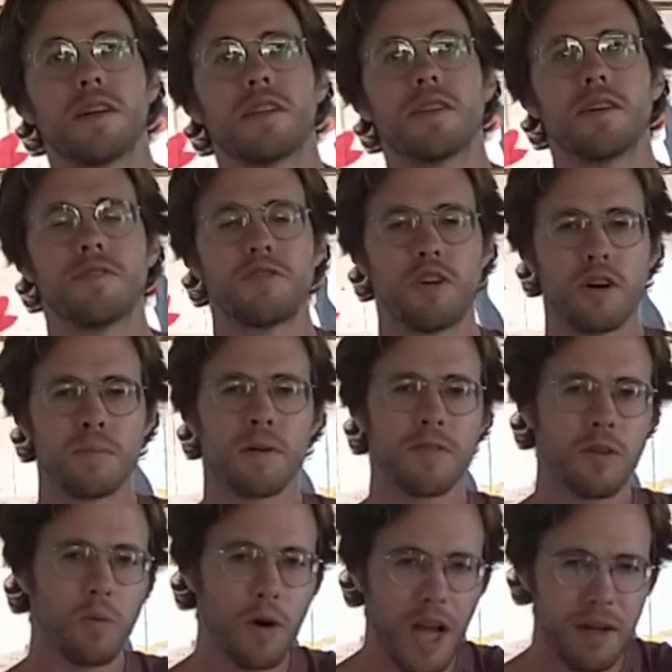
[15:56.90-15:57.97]
The form of
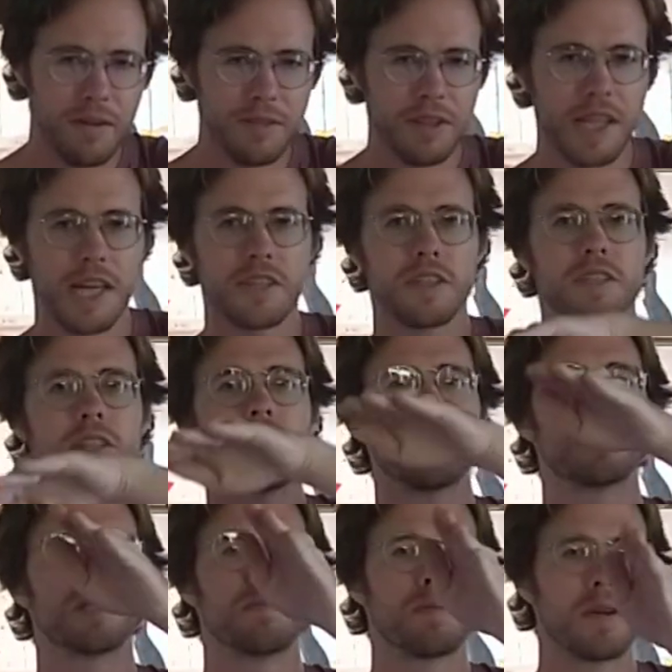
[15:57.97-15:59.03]
the wave of electricity
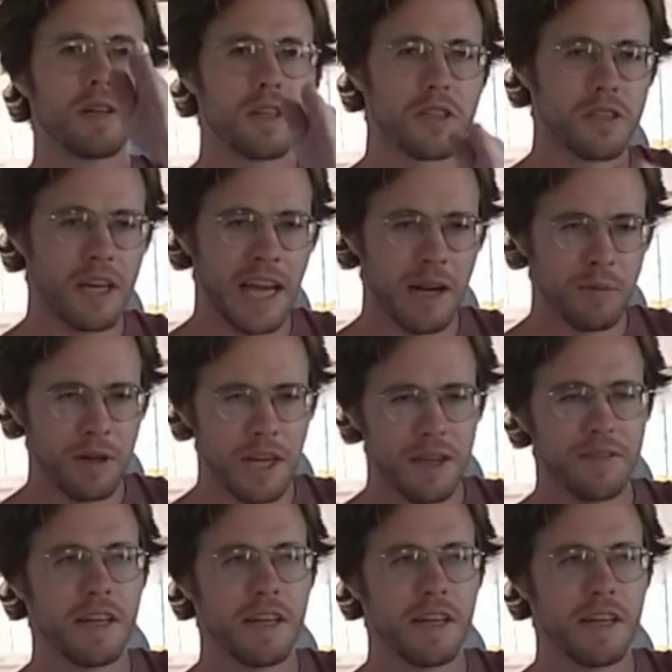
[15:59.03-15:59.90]
is a pure sine wave,